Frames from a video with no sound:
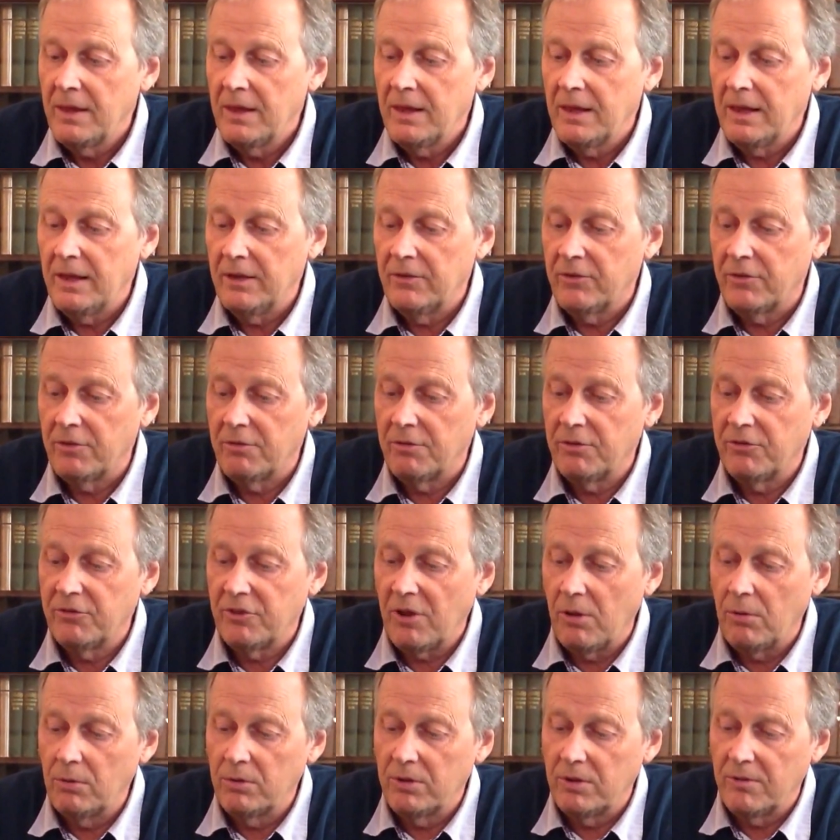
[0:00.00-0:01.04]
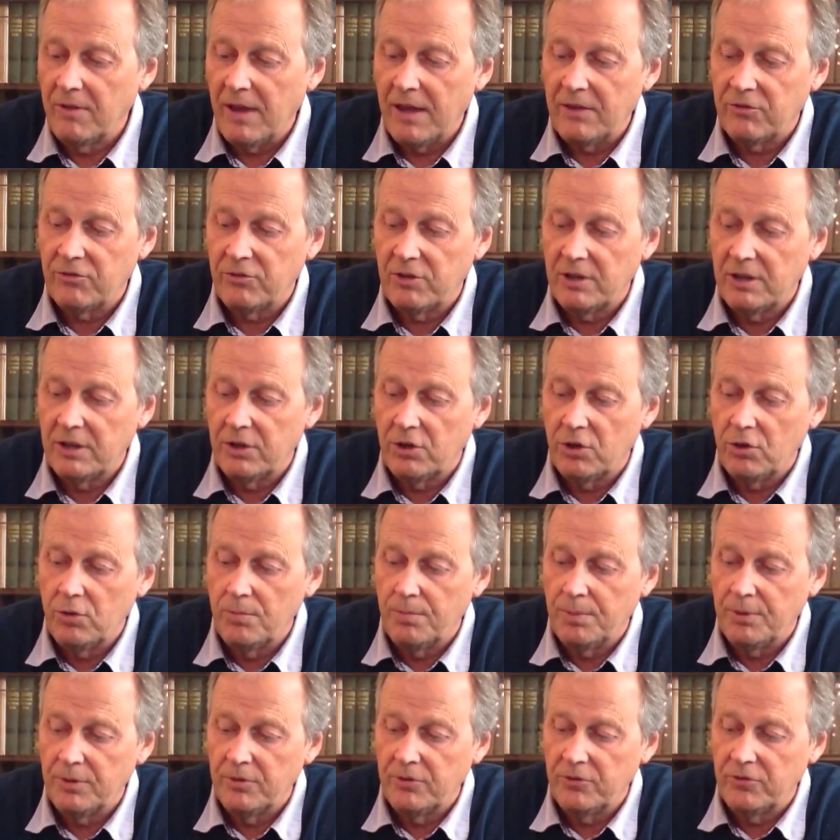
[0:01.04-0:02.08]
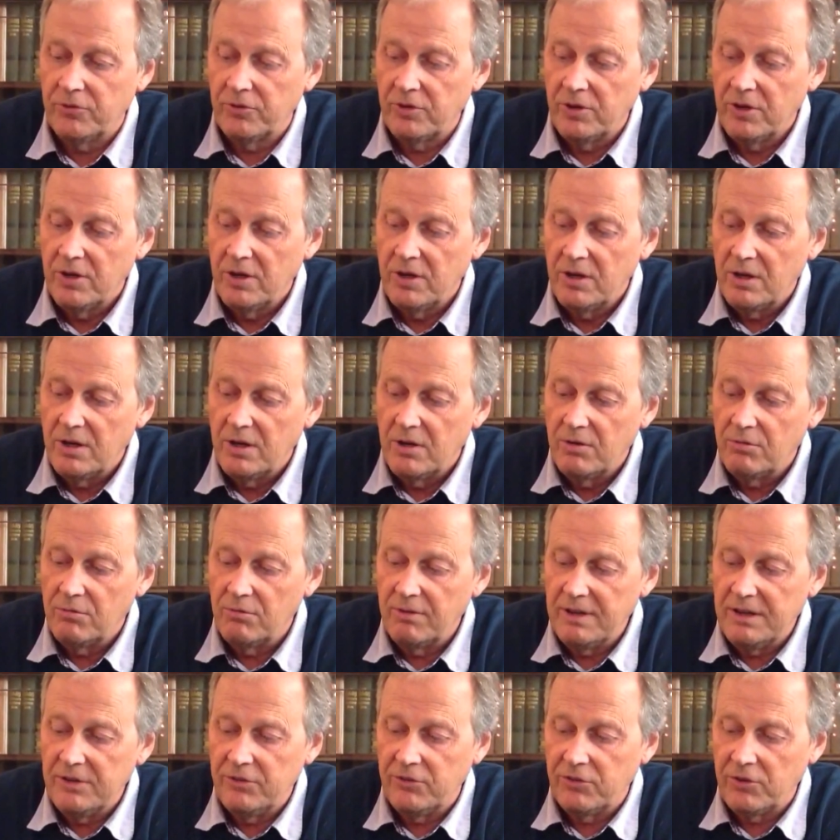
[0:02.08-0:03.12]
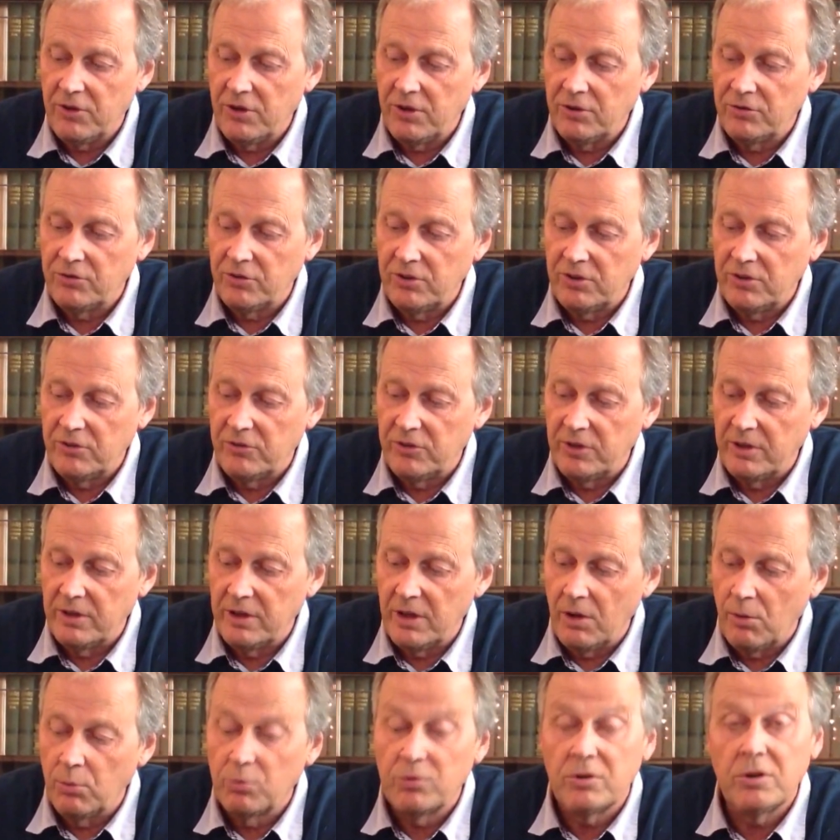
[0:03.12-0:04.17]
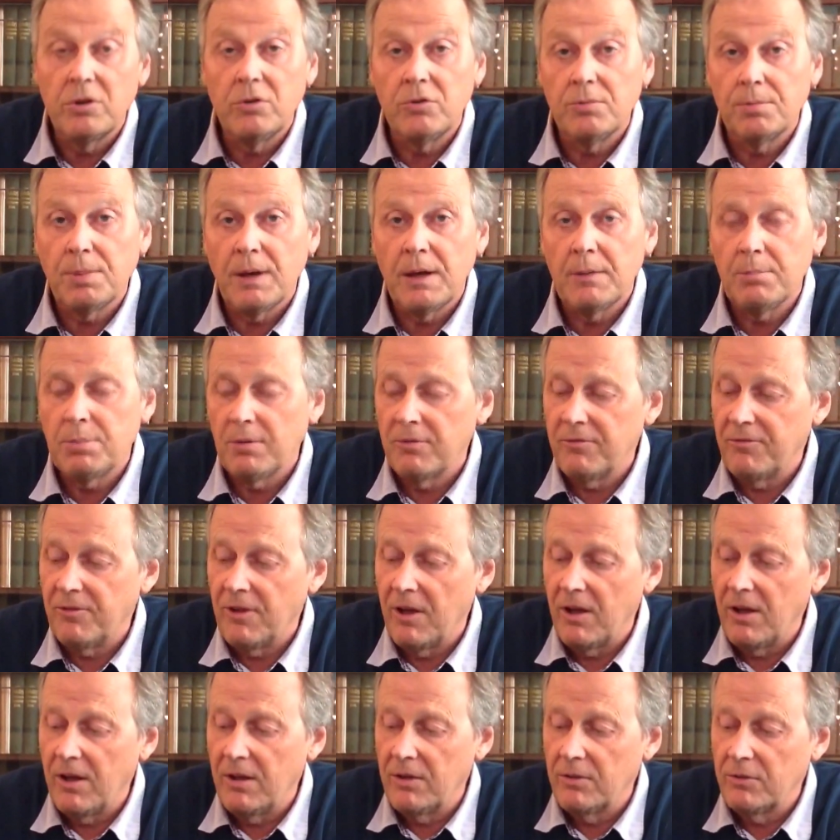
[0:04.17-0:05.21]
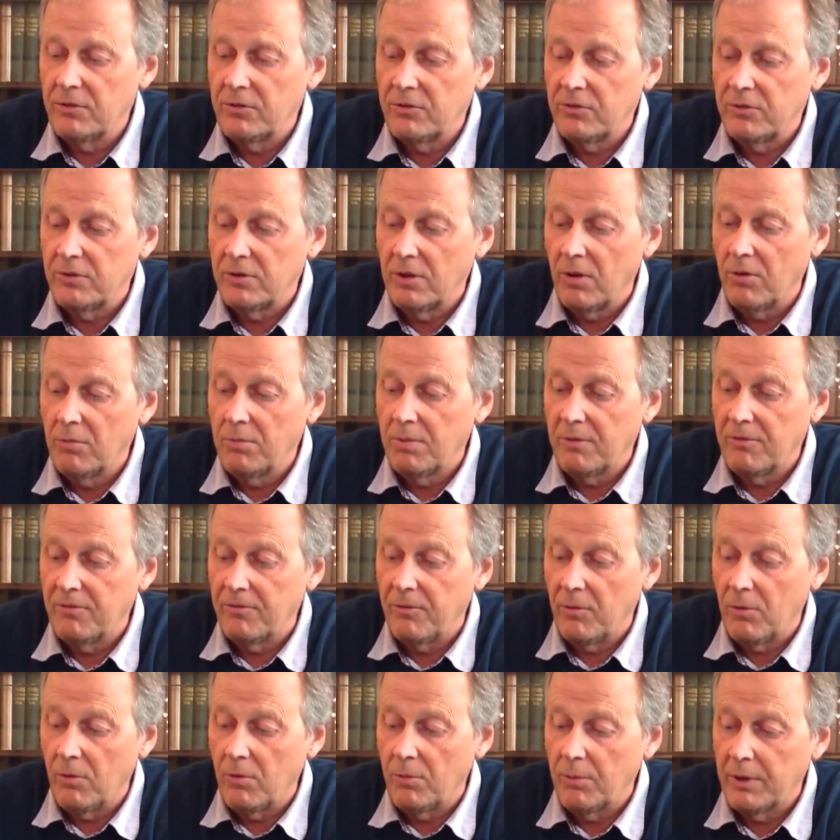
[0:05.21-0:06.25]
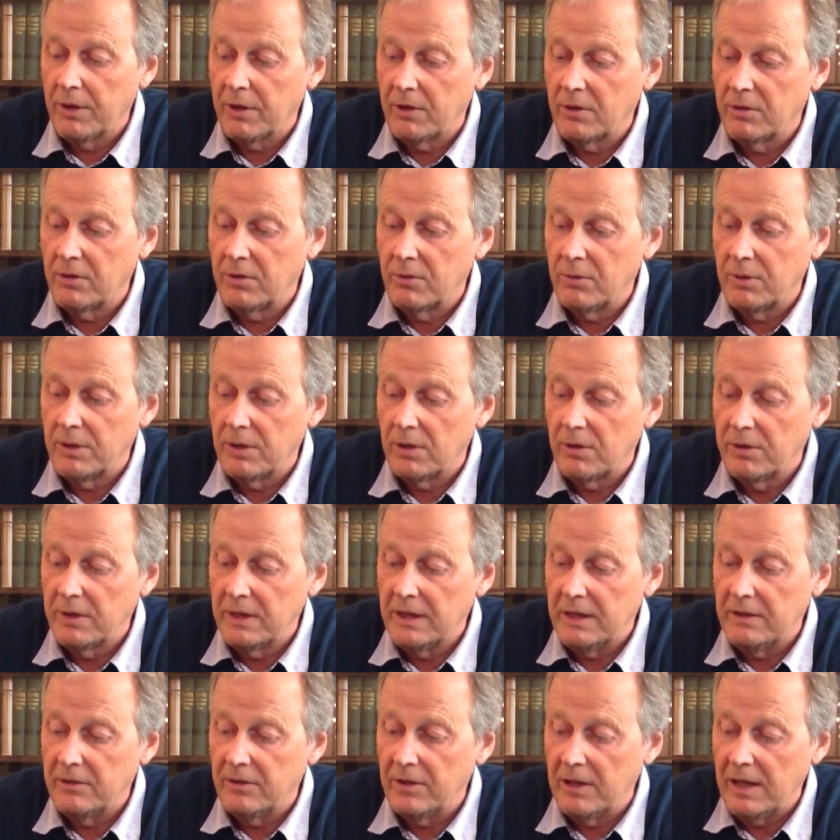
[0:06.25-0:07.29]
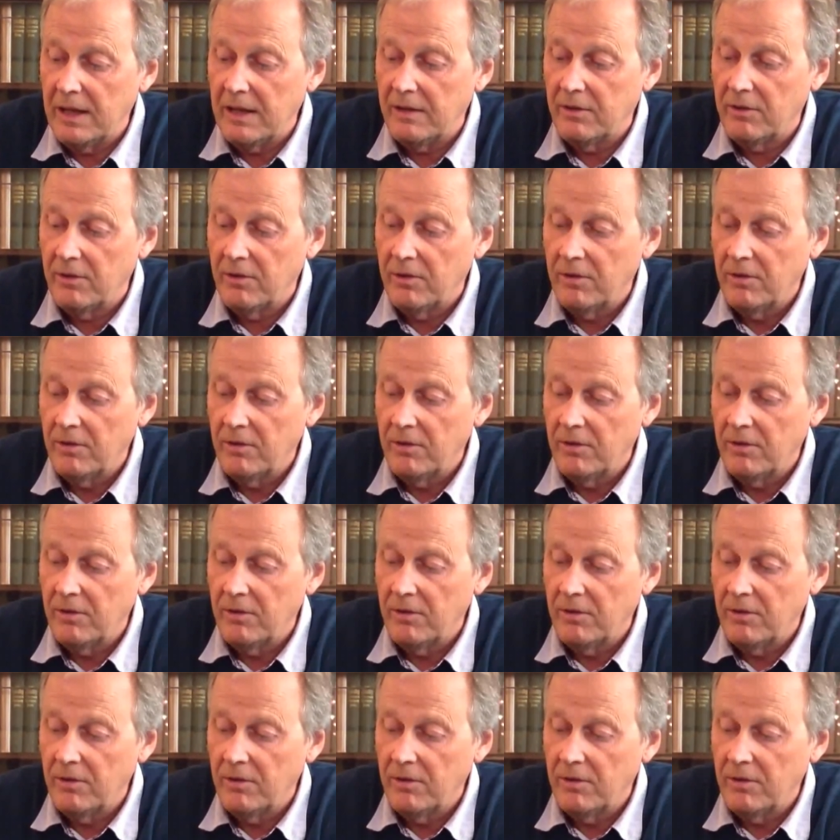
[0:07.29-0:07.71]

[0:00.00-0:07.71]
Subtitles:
It's the result of Ashley Cooper's researches in the old newspaper files, long before we could do it on the internet.